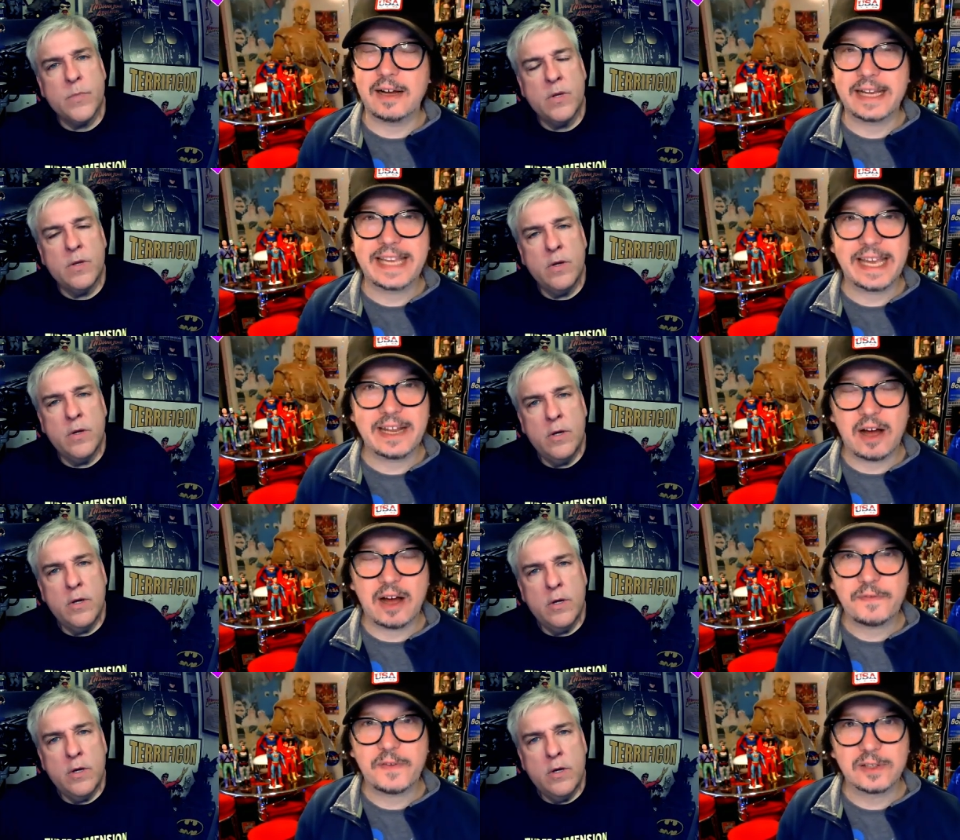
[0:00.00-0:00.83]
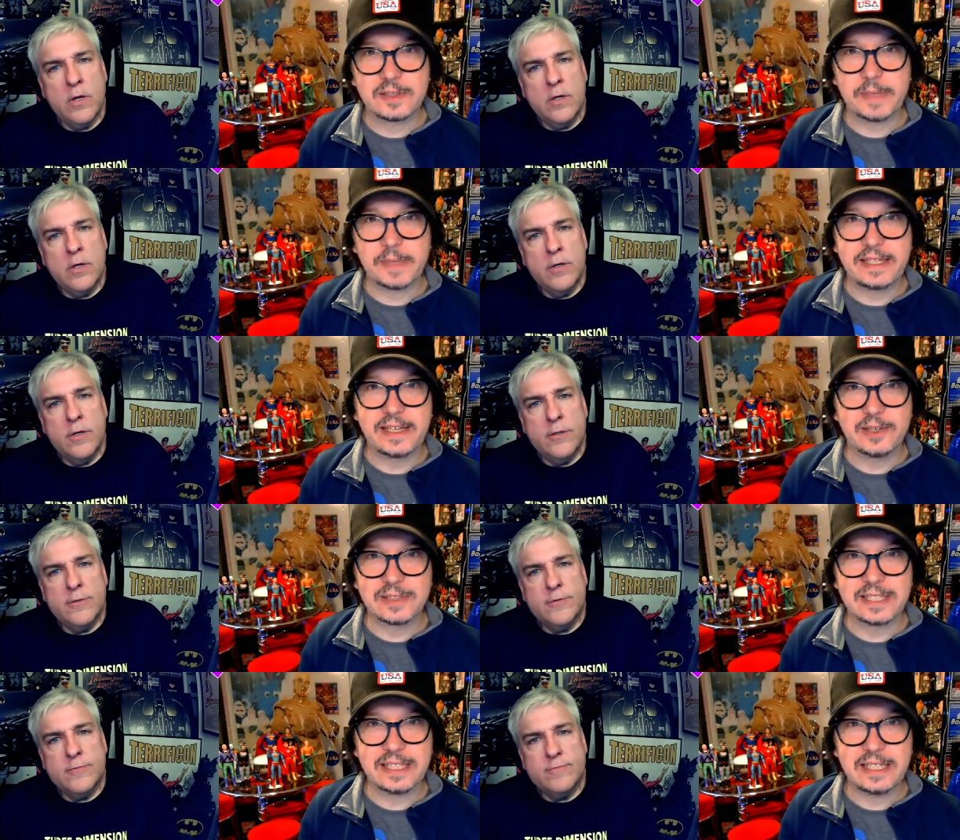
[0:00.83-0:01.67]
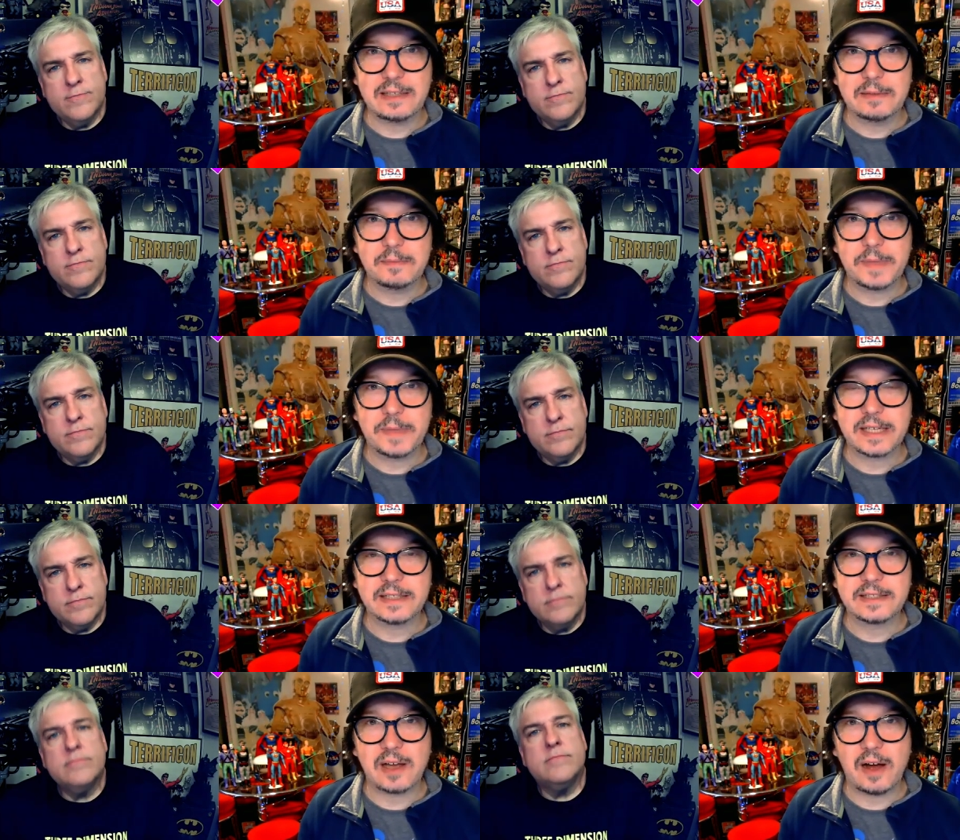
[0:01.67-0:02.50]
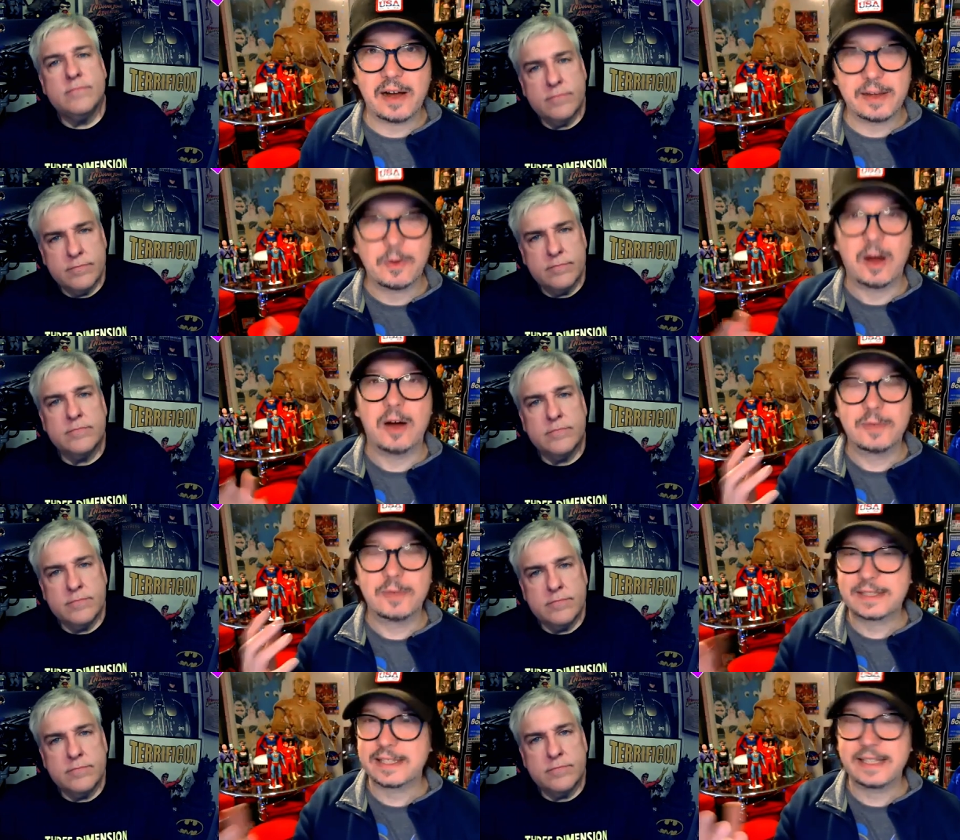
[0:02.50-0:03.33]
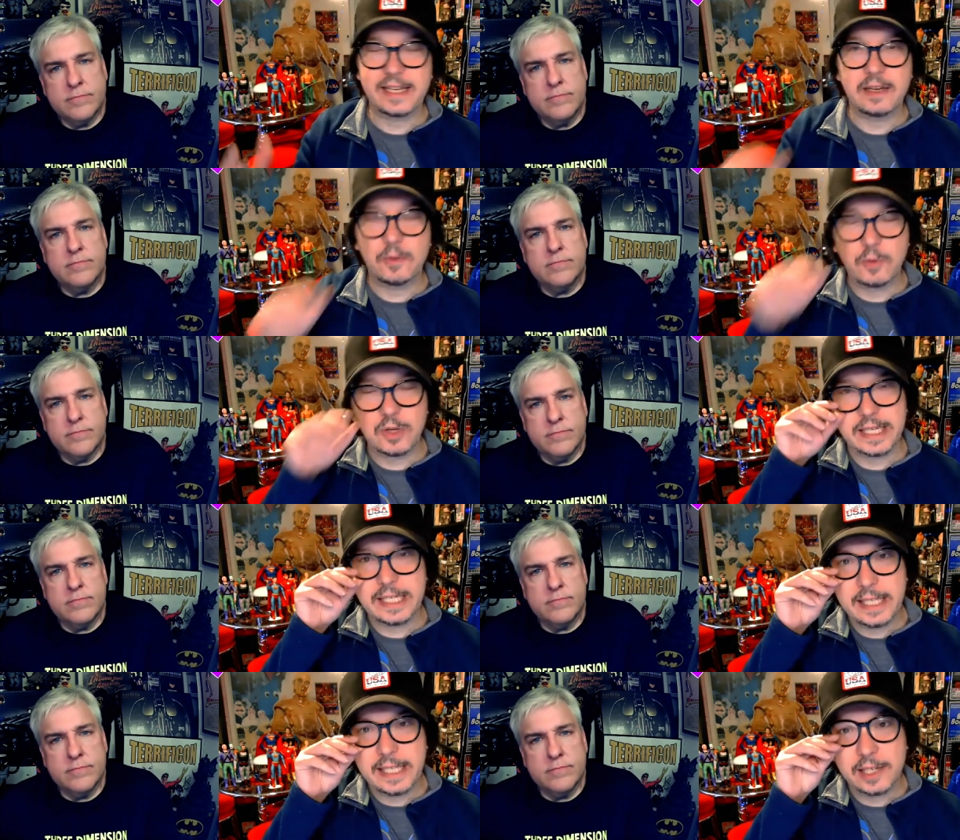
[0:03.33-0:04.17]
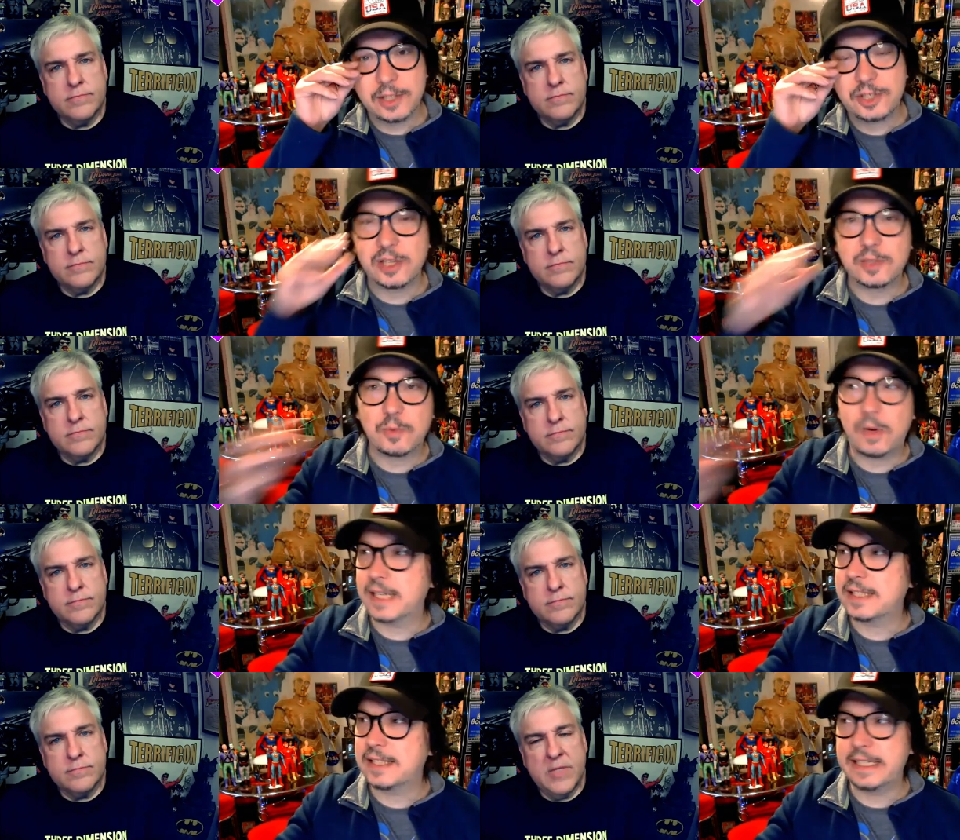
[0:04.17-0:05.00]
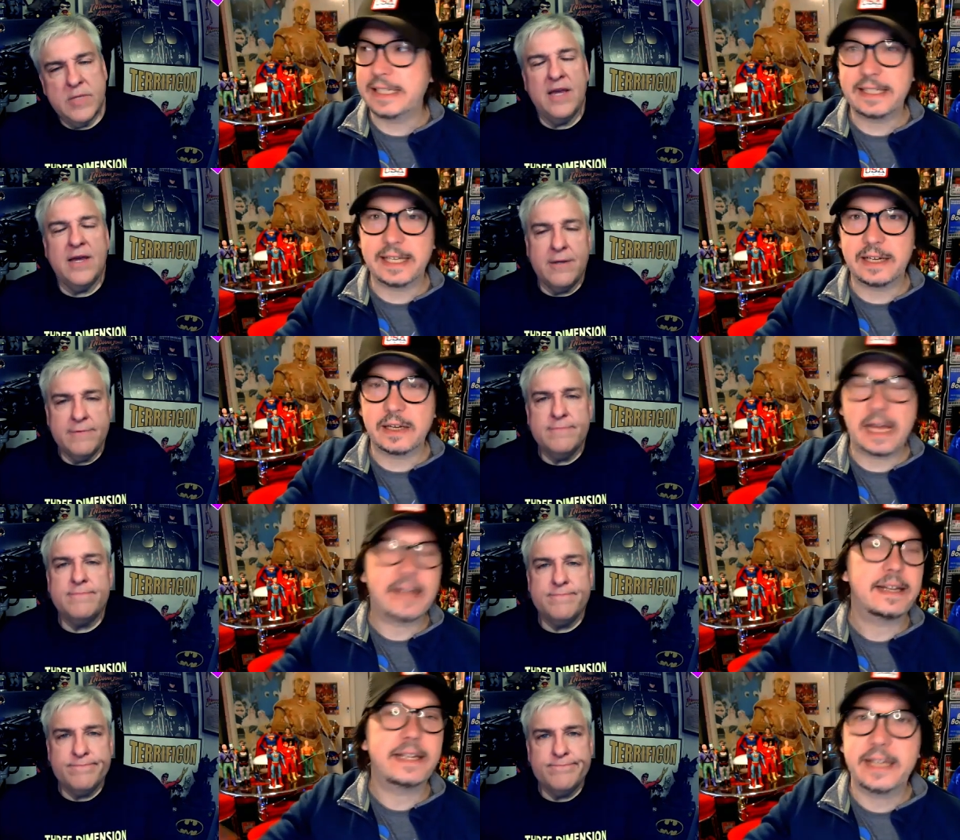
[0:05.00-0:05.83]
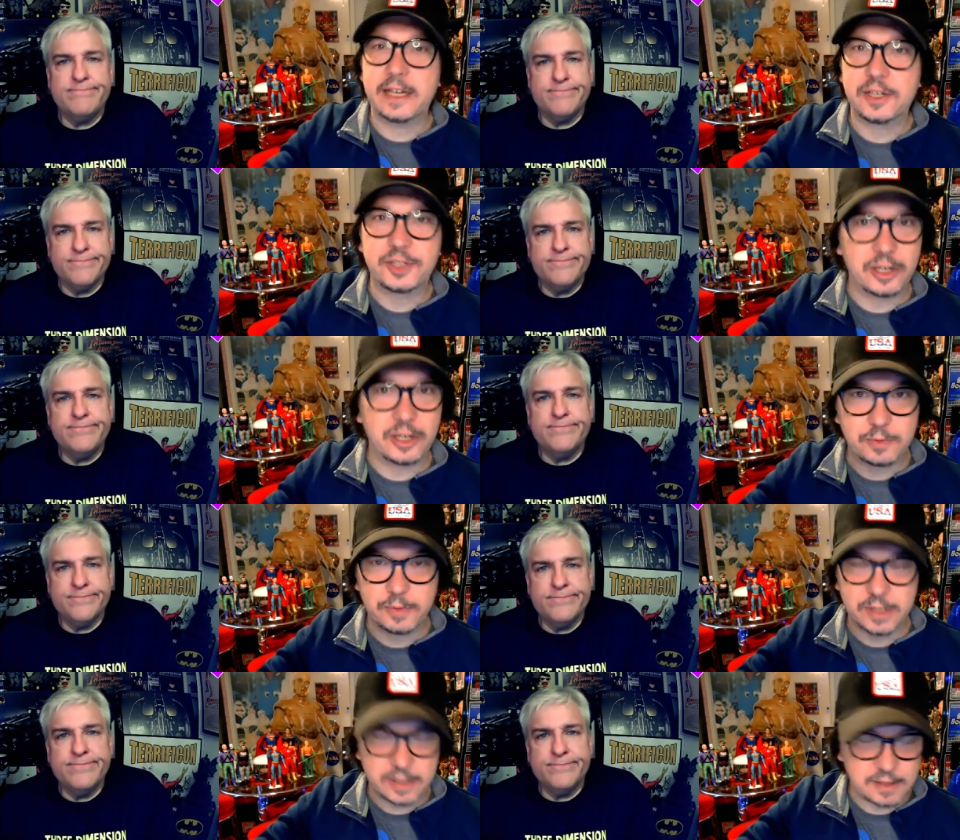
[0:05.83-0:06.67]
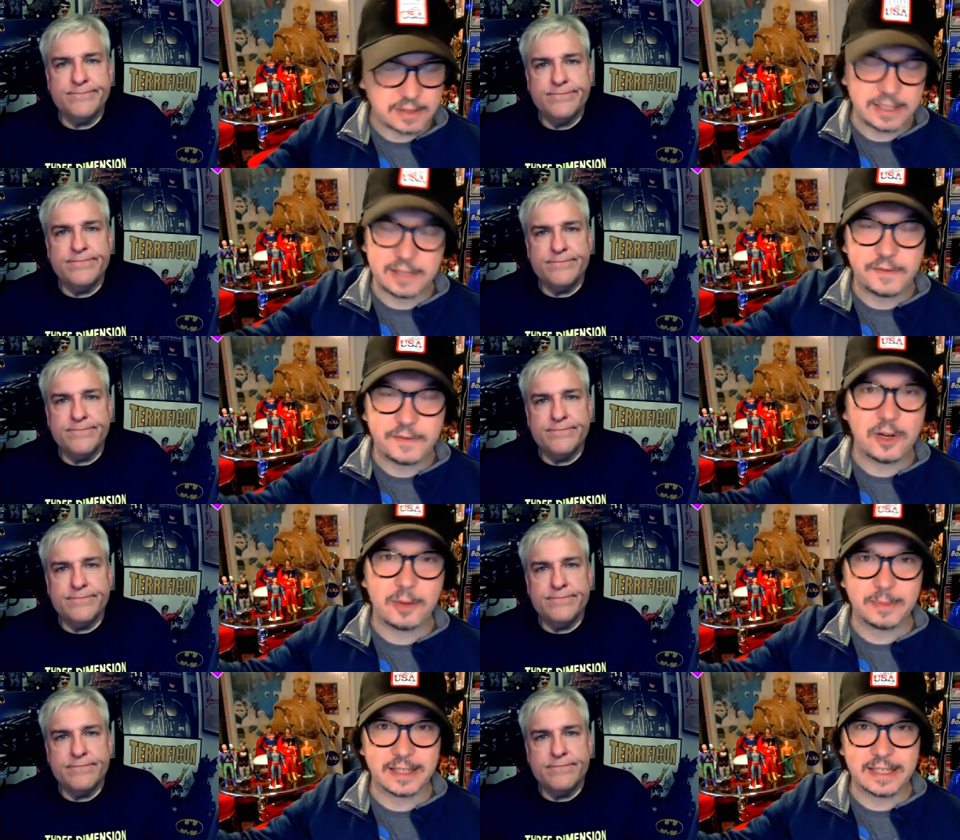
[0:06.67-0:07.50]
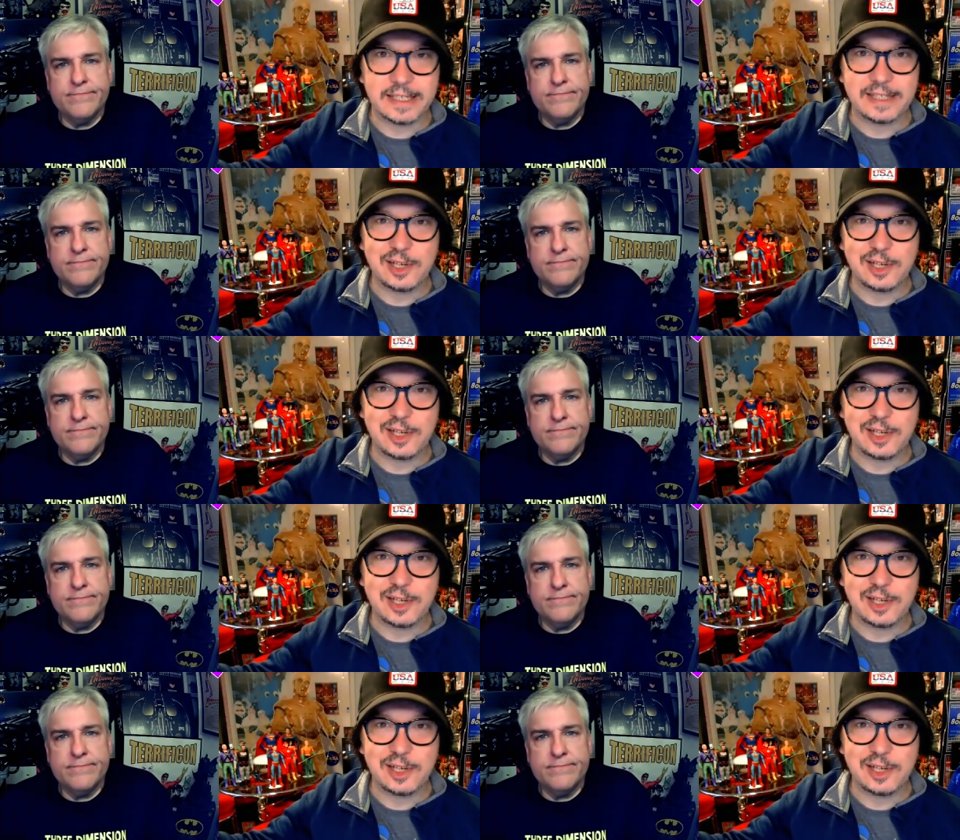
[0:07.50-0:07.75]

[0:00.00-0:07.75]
Speaker 1: again I felt a bit guilty because I I was thinking, well, Indiana Jones. Why isn't yeah. Indiana and Indiana Jones was did phenomenally.